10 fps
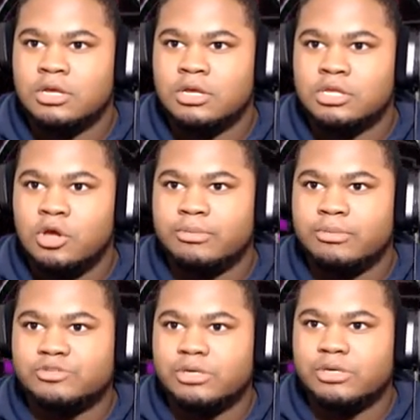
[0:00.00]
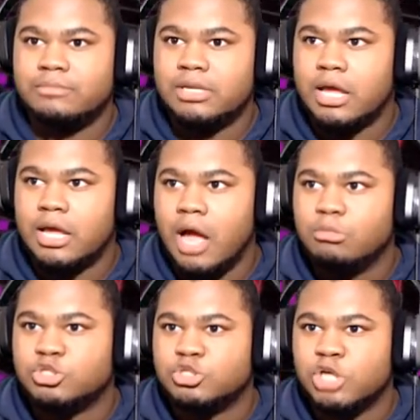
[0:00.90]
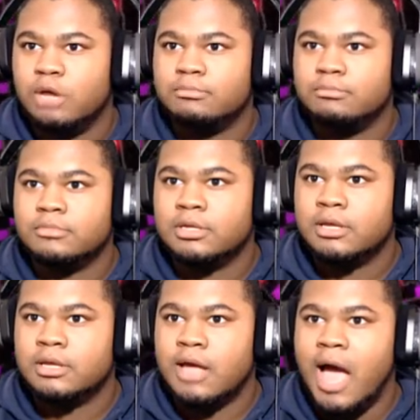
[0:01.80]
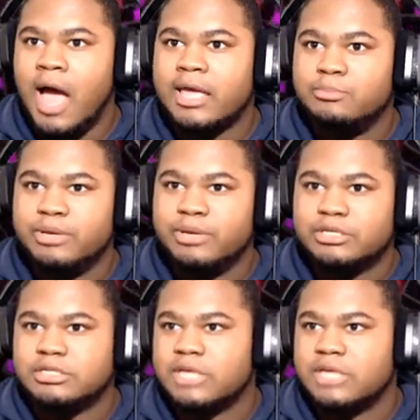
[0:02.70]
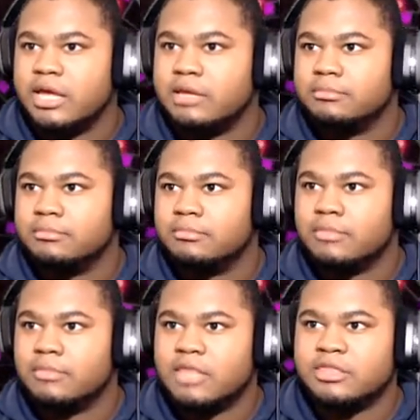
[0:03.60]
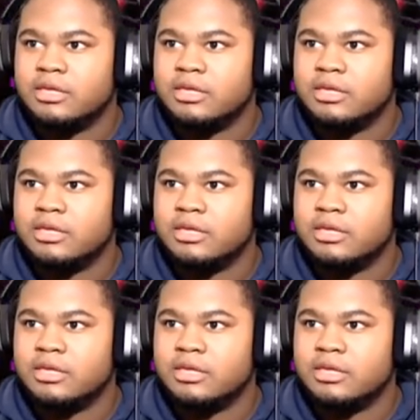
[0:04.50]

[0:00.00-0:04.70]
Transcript: Y'all be treating me like I'm a chump. I can beat this game, I think.